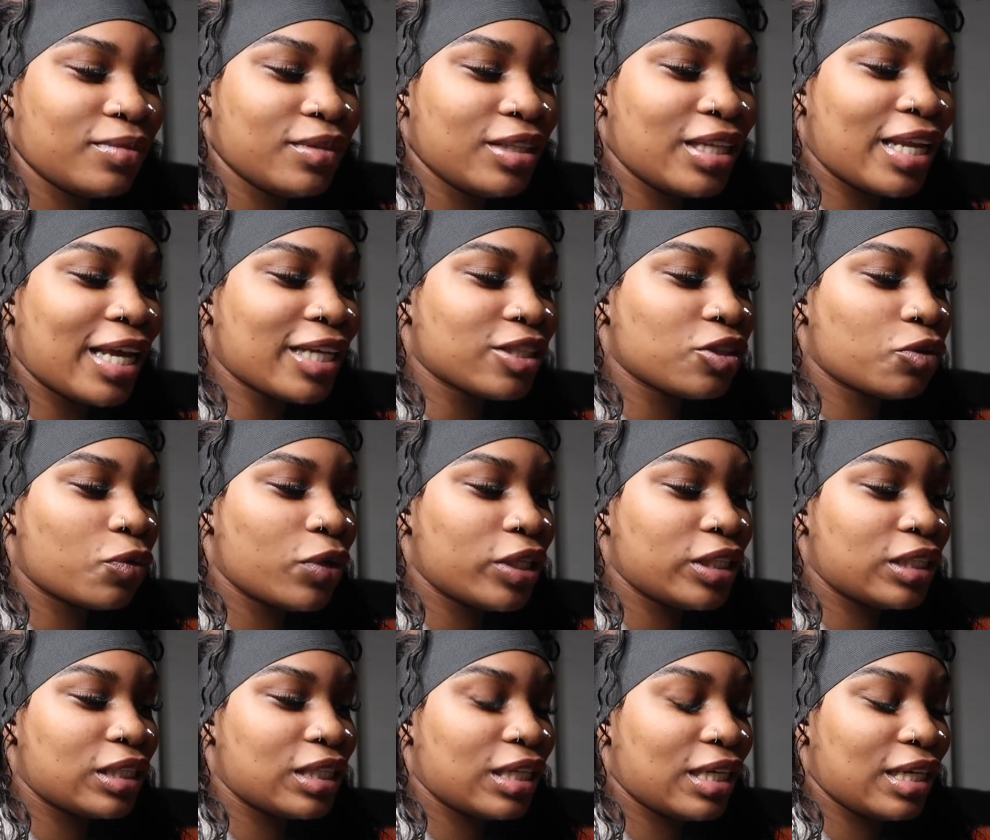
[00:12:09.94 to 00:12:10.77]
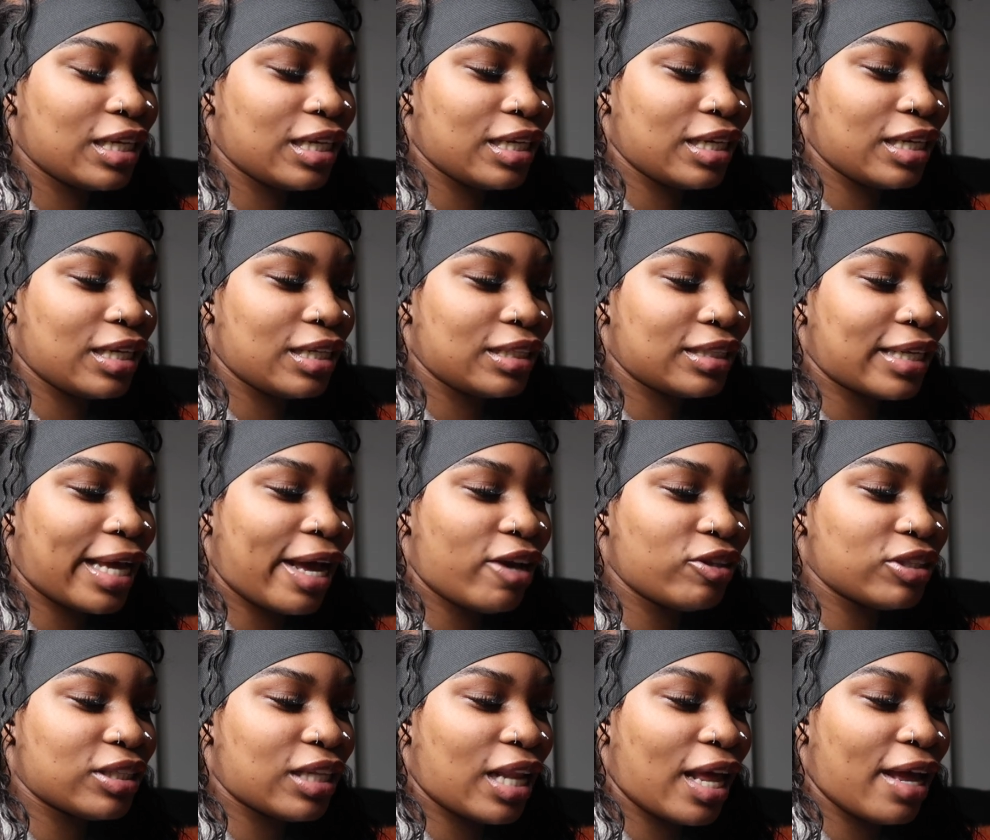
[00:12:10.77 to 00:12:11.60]
next question is
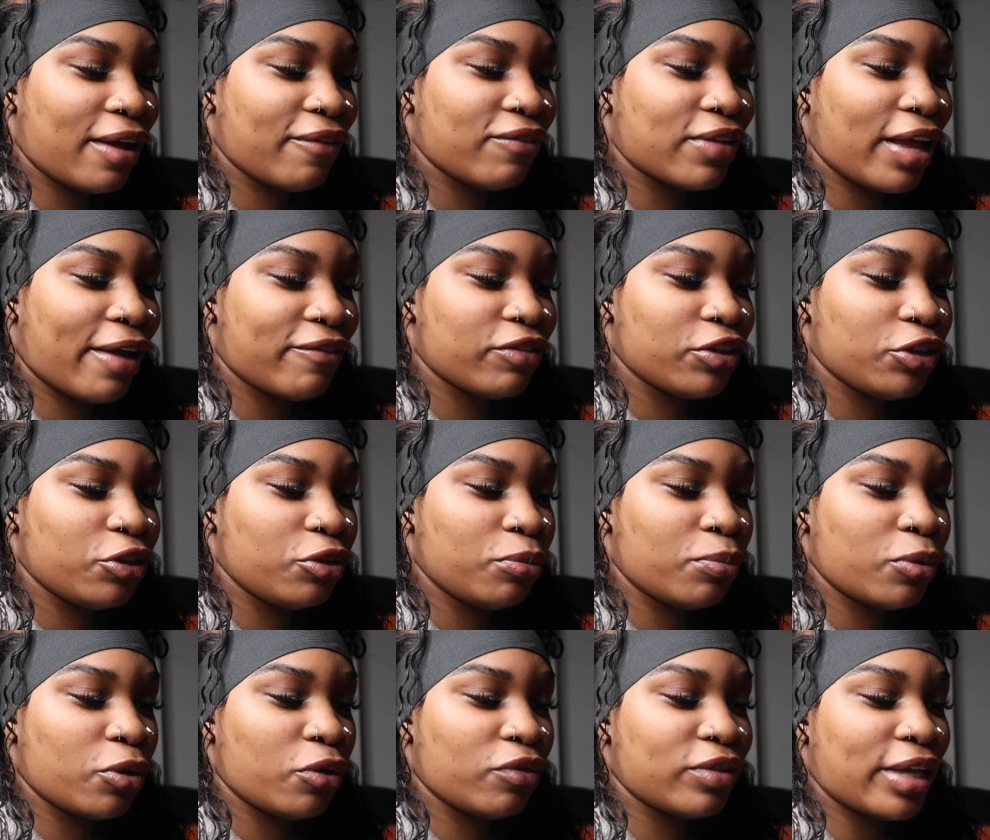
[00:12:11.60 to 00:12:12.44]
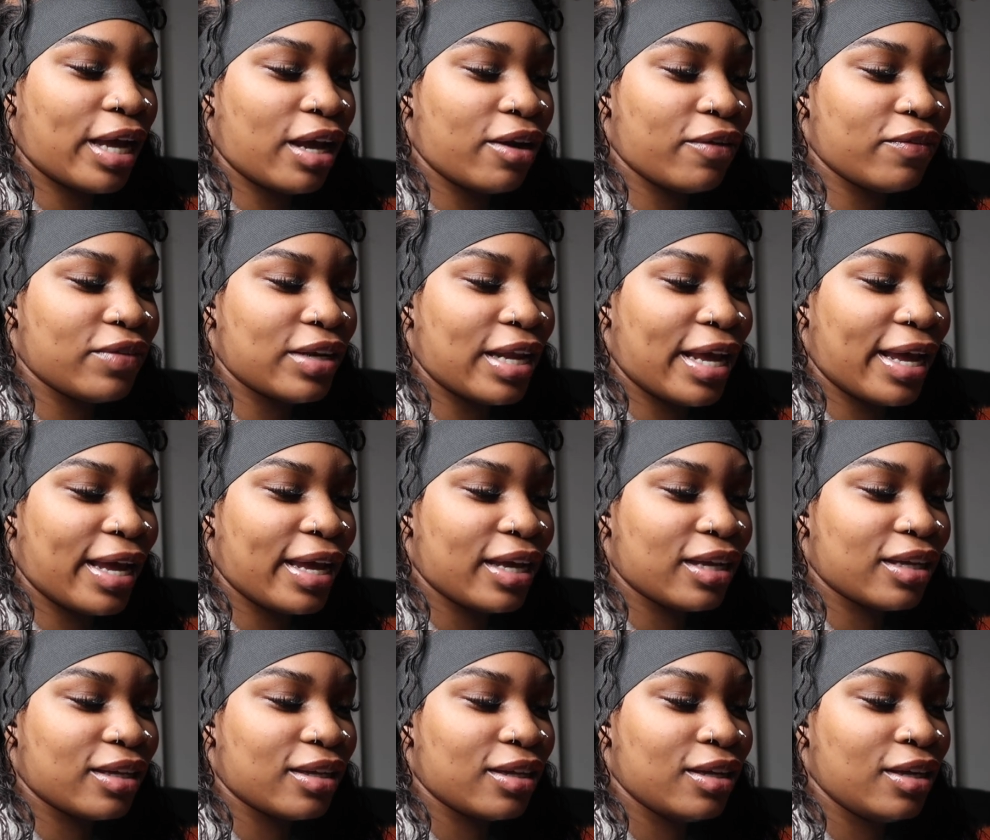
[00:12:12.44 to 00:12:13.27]
how's life after you moved out of
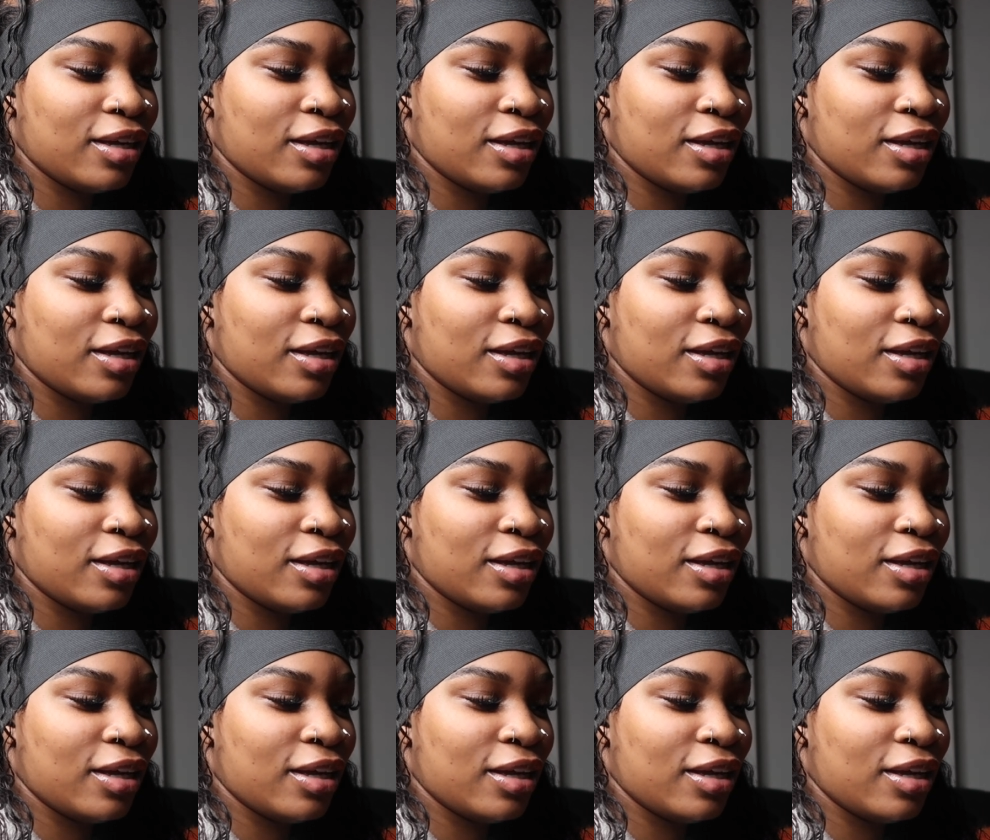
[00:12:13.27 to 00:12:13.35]
Nac